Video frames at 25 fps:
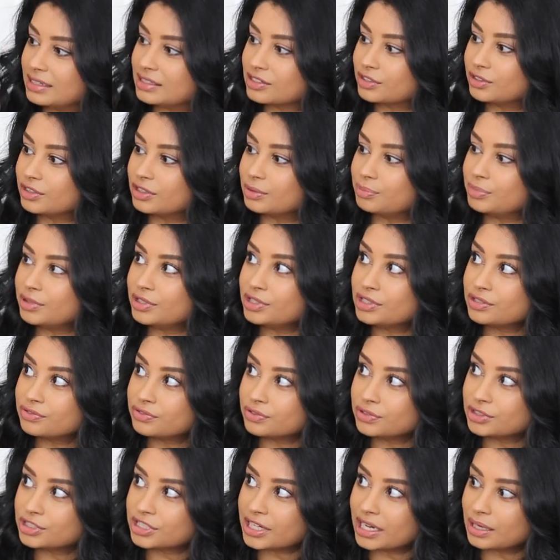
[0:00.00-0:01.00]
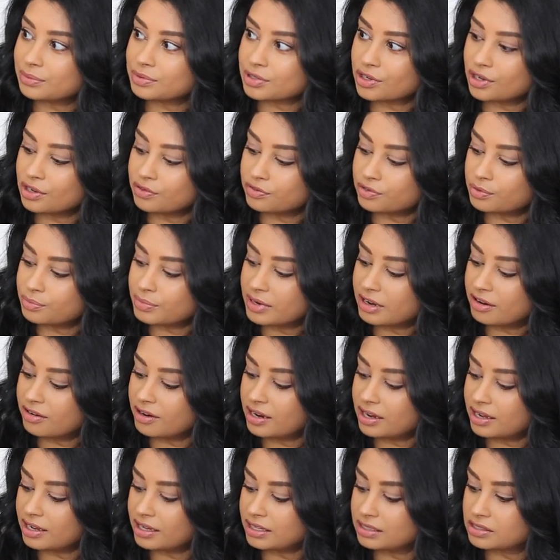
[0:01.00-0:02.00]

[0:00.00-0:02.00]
It's got the beautiful shaped oval mirror,